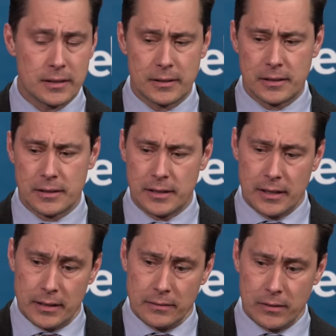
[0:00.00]
And
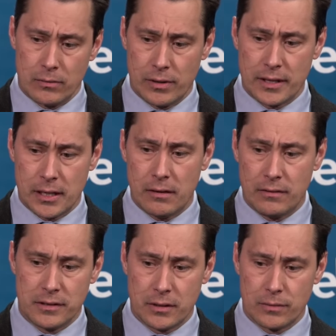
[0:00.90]
you know, right now,
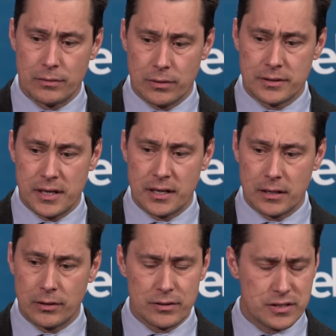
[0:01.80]
I think we're
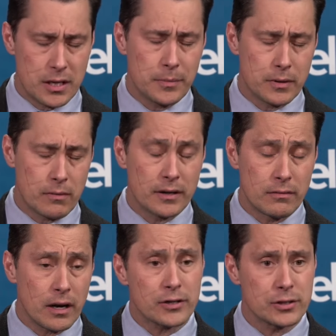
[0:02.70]
taking a good step in the right
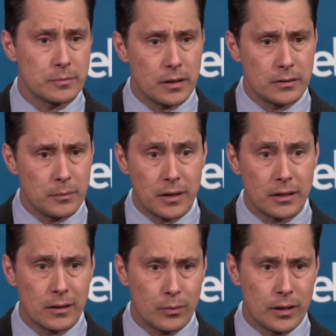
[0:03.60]
direction. But the
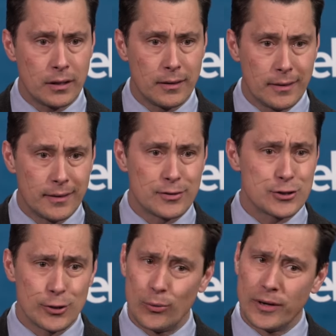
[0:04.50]
minute that we
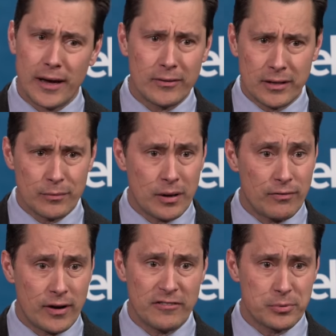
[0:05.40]
slow down, even by
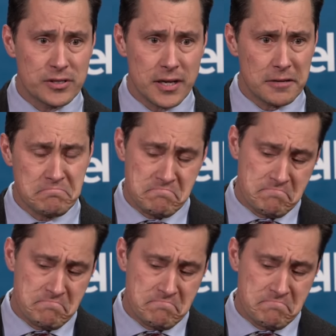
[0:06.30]
5%,